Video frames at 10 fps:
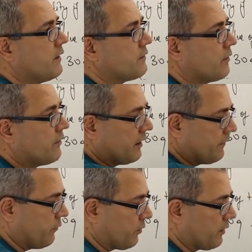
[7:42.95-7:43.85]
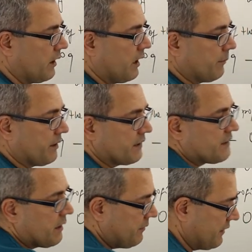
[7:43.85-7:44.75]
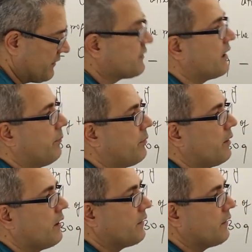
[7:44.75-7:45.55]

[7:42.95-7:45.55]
So therefore, I'm going to skip this step.